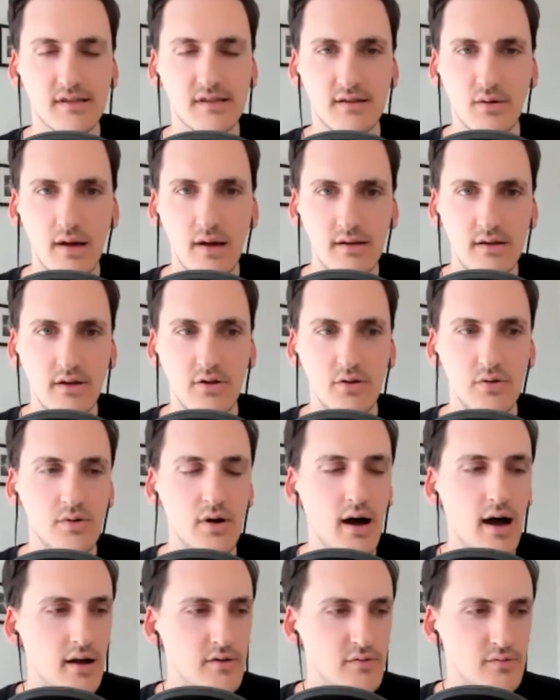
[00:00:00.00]
So I knew
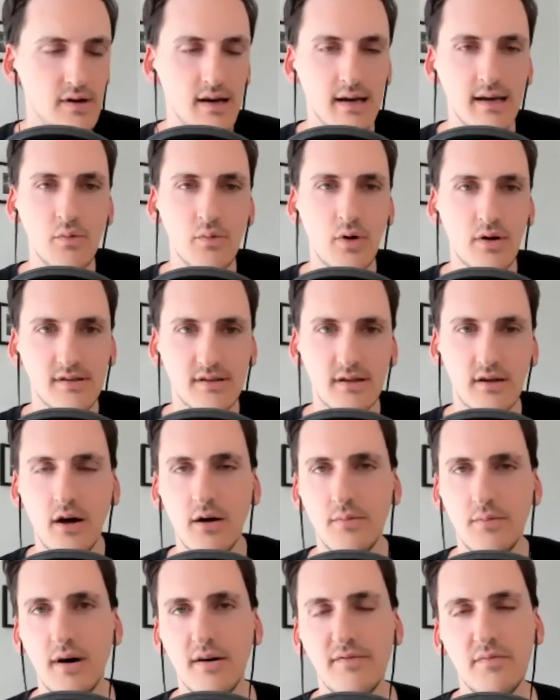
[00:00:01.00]
I really wanted to go
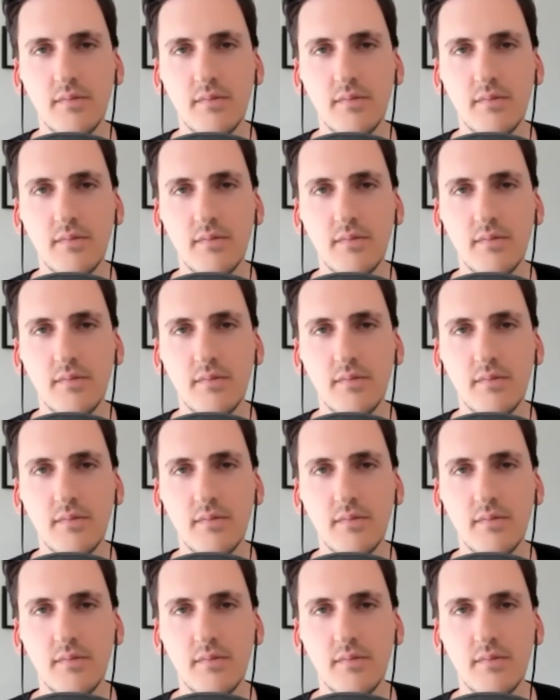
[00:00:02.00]
above